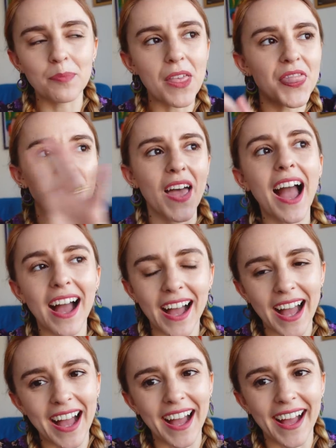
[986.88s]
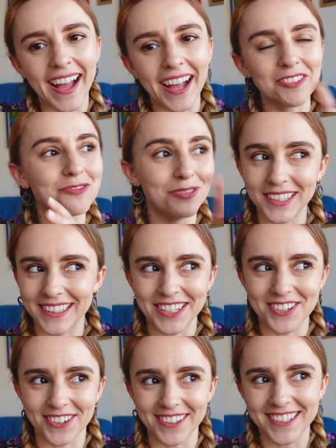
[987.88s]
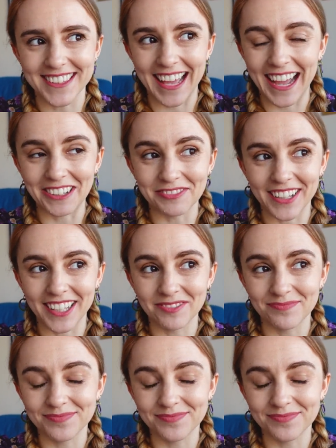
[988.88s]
But that, I really enjoyed that outfit.